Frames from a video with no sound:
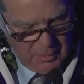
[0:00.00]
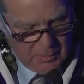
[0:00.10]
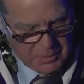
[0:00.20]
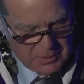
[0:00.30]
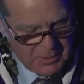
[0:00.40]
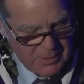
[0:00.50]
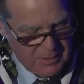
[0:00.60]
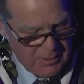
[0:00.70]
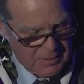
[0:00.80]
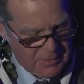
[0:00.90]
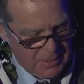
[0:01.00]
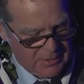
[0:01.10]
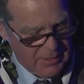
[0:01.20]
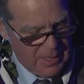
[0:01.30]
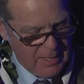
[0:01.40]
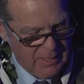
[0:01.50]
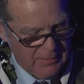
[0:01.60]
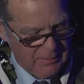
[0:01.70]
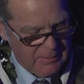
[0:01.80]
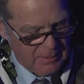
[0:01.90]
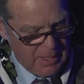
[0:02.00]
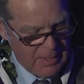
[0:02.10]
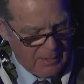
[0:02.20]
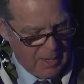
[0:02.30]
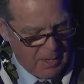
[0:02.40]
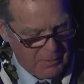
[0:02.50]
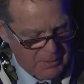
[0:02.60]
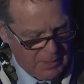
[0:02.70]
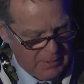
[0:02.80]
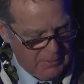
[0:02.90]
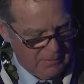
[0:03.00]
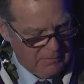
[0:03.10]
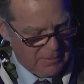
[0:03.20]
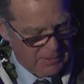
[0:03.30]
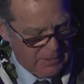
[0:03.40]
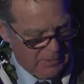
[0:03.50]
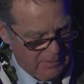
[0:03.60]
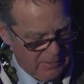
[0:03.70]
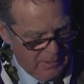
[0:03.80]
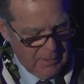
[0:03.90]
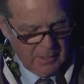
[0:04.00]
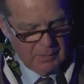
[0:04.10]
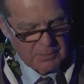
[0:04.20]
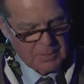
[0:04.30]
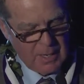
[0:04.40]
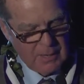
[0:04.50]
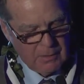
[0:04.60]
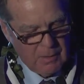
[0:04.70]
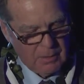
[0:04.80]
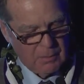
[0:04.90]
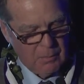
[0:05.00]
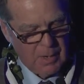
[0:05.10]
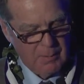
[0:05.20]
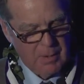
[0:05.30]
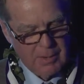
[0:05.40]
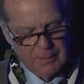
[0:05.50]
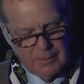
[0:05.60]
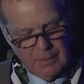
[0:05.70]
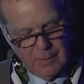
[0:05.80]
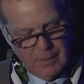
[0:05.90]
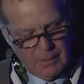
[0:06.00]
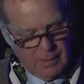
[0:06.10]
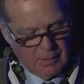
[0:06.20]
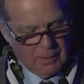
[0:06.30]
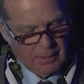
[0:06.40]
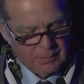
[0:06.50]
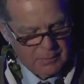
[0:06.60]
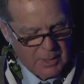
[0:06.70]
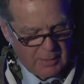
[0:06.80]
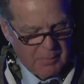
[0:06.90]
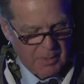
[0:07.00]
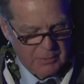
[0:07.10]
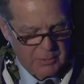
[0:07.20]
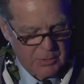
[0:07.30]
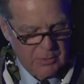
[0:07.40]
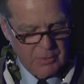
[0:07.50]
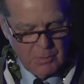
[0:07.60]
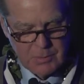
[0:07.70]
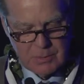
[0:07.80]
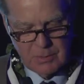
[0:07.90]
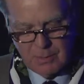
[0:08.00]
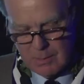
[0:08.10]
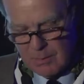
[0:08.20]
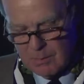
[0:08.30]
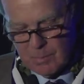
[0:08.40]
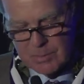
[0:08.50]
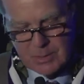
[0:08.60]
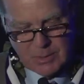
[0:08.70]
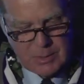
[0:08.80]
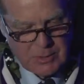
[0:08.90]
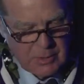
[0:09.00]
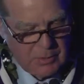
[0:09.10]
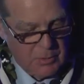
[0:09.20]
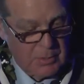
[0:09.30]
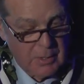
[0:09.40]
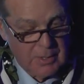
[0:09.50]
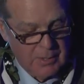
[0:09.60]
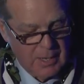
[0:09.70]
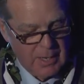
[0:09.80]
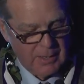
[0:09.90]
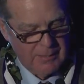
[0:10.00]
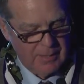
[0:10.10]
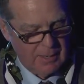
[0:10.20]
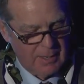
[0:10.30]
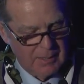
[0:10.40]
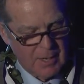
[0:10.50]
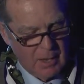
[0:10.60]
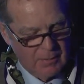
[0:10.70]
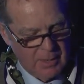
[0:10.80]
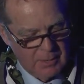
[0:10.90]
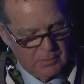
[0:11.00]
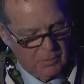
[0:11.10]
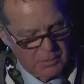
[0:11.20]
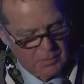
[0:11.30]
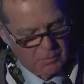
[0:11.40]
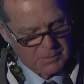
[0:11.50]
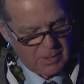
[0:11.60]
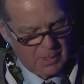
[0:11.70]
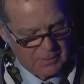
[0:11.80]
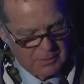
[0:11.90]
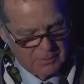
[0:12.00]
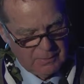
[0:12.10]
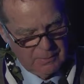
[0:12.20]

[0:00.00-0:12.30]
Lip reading: With stints at Cincinnati, Tulane, Iowa State University, he was guided along the way by Jack Pettinger, who was the assistant coach at Indiana and now the head coach at Wisconsin.